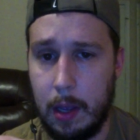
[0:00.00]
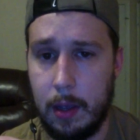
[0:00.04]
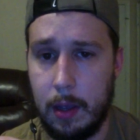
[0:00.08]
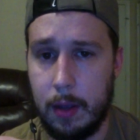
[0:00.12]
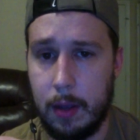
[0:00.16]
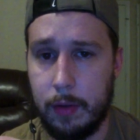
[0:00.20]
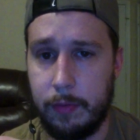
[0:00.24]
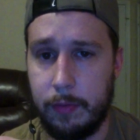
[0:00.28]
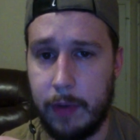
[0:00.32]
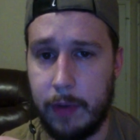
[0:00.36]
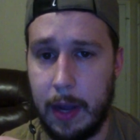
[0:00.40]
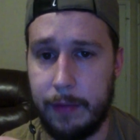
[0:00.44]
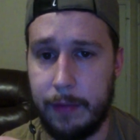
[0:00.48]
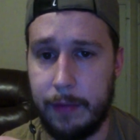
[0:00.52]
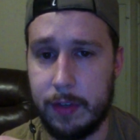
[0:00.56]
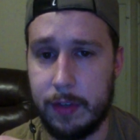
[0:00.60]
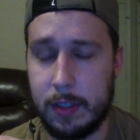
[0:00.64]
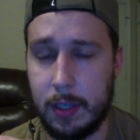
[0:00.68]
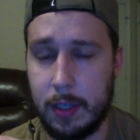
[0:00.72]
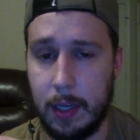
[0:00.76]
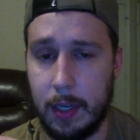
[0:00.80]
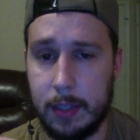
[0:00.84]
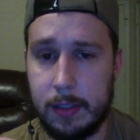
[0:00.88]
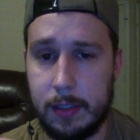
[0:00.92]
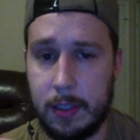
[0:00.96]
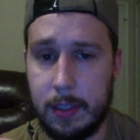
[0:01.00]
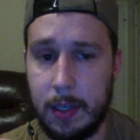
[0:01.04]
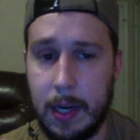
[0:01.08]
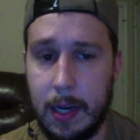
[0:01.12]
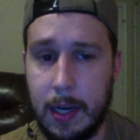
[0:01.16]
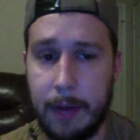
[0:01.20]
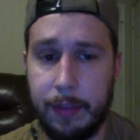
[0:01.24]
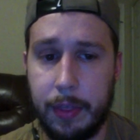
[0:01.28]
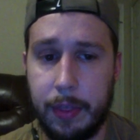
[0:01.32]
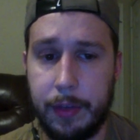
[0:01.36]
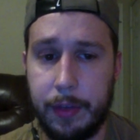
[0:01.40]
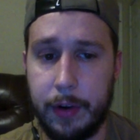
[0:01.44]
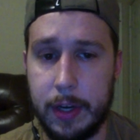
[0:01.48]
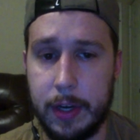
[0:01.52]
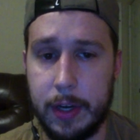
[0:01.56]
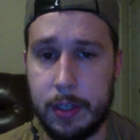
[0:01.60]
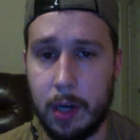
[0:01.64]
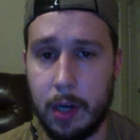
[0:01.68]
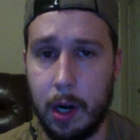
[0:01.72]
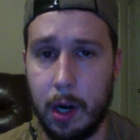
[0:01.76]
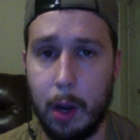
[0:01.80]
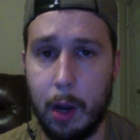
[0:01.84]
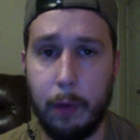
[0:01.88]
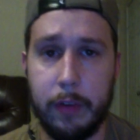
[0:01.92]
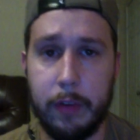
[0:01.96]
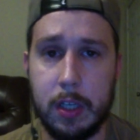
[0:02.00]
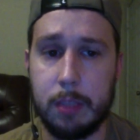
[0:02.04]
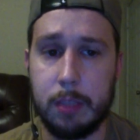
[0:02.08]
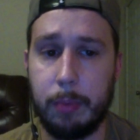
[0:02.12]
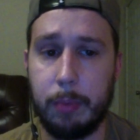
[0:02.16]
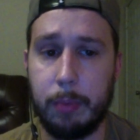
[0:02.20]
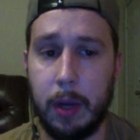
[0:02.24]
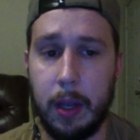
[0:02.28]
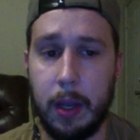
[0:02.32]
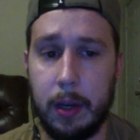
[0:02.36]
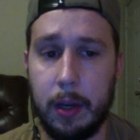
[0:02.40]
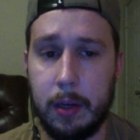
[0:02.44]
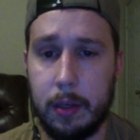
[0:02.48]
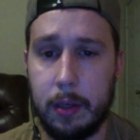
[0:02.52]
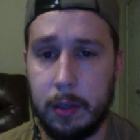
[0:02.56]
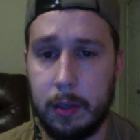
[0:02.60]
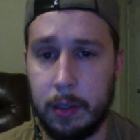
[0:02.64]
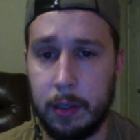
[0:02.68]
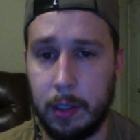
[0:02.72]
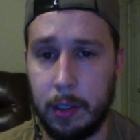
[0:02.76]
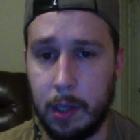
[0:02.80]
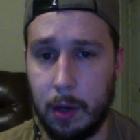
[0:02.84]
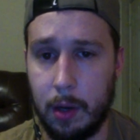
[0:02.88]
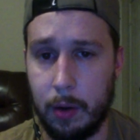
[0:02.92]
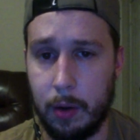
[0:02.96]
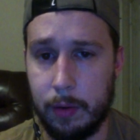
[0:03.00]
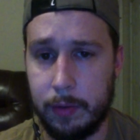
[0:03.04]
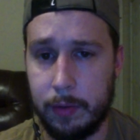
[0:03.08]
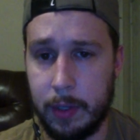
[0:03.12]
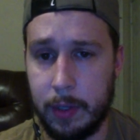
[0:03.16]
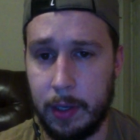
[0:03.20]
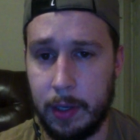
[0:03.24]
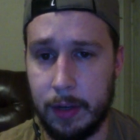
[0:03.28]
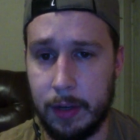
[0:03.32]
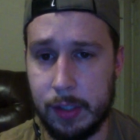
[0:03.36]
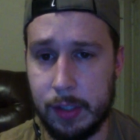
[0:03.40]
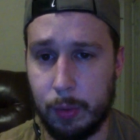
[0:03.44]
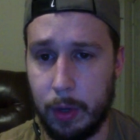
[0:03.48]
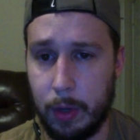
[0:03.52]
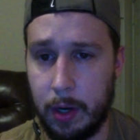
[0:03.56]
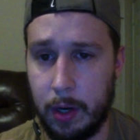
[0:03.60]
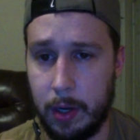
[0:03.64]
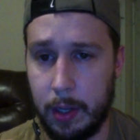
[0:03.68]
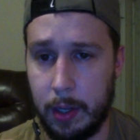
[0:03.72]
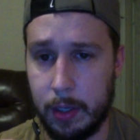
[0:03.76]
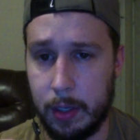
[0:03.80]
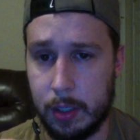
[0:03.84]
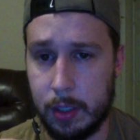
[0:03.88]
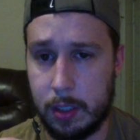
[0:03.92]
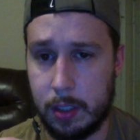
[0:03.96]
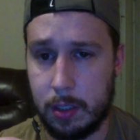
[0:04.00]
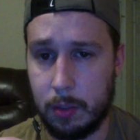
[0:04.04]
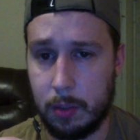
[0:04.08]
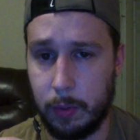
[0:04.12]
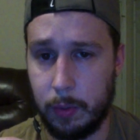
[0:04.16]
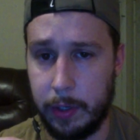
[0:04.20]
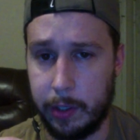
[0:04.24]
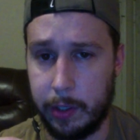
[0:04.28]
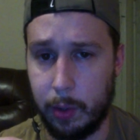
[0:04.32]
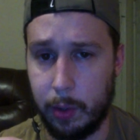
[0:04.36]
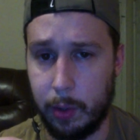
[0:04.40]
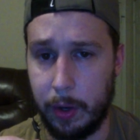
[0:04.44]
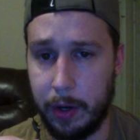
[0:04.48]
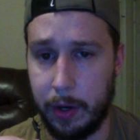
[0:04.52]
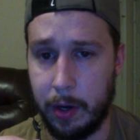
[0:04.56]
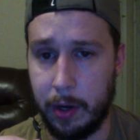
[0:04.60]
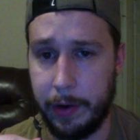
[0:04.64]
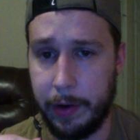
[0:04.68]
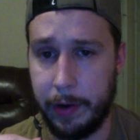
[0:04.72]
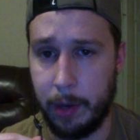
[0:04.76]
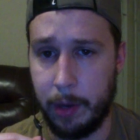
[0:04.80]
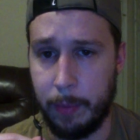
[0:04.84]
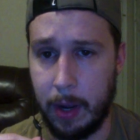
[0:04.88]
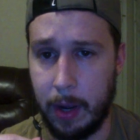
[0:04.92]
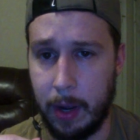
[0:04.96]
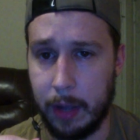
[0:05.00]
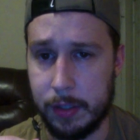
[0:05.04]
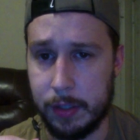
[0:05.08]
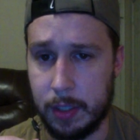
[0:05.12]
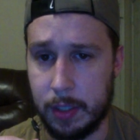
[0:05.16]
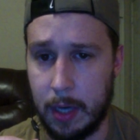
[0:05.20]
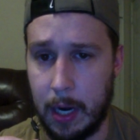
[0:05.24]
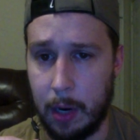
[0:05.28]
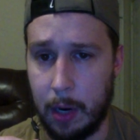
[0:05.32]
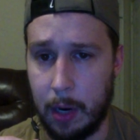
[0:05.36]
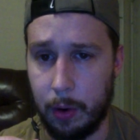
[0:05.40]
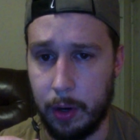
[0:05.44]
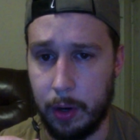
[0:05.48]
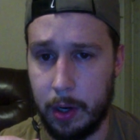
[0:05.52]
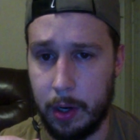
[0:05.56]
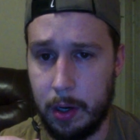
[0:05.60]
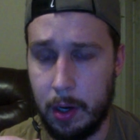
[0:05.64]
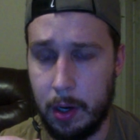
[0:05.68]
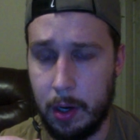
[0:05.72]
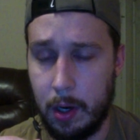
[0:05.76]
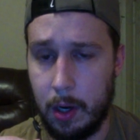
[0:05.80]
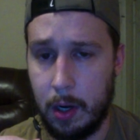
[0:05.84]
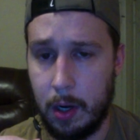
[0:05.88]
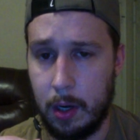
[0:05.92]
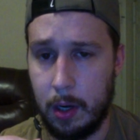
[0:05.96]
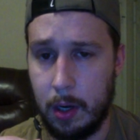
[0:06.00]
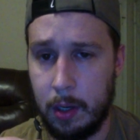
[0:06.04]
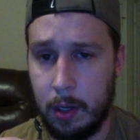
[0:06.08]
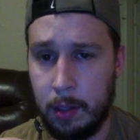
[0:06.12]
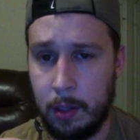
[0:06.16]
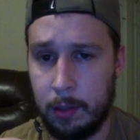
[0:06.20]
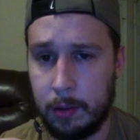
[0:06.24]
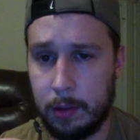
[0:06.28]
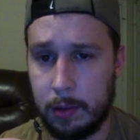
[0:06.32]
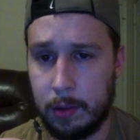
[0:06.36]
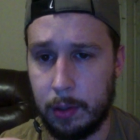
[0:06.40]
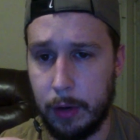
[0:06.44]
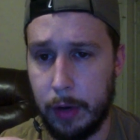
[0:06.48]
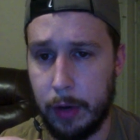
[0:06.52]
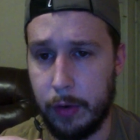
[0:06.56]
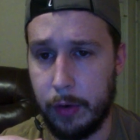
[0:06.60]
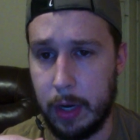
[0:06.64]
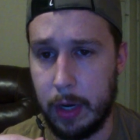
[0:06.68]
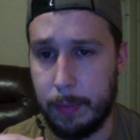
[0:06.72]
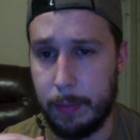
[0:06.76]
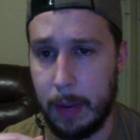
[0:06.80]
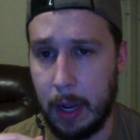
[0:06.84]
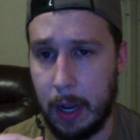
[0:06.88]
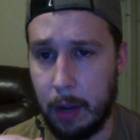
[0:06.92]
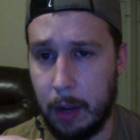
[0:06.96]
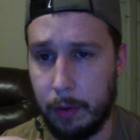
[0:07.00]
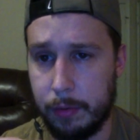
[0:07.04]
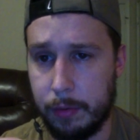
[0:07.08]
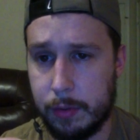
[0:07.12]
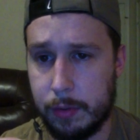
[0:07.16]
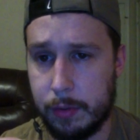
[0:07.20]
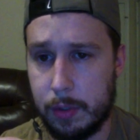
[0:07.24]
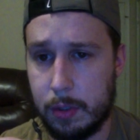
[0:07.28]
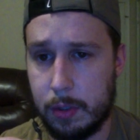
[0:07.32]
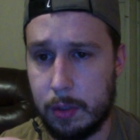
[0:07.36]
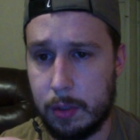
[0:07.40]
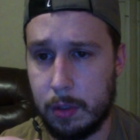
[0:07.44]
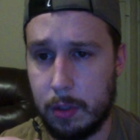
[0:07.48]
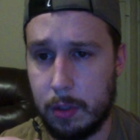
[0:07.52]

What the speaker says: 5 assists. He did have the 3 turnovers, but, it is what it is when you're going 100 miles an hour. 3 rebounds.